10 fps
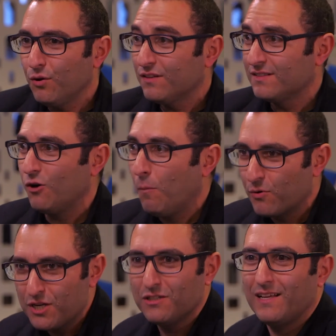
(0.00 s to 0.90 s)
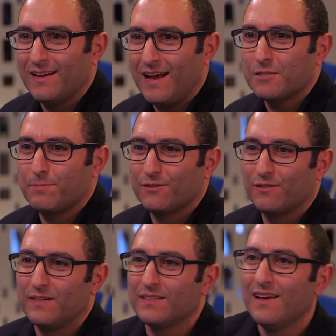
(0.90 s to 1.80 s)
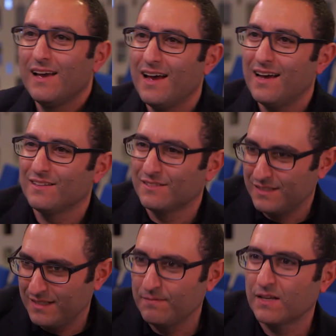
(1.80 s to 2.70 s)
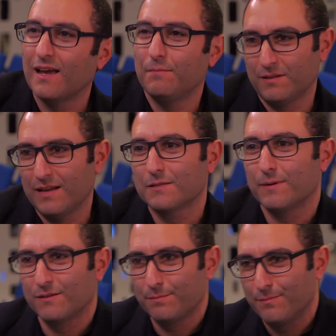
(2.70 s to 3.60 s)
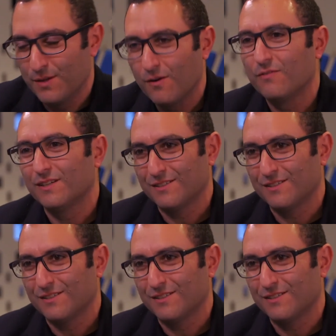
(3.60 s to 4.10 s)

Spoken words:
both on the operational aspect of it and on the capital aspect of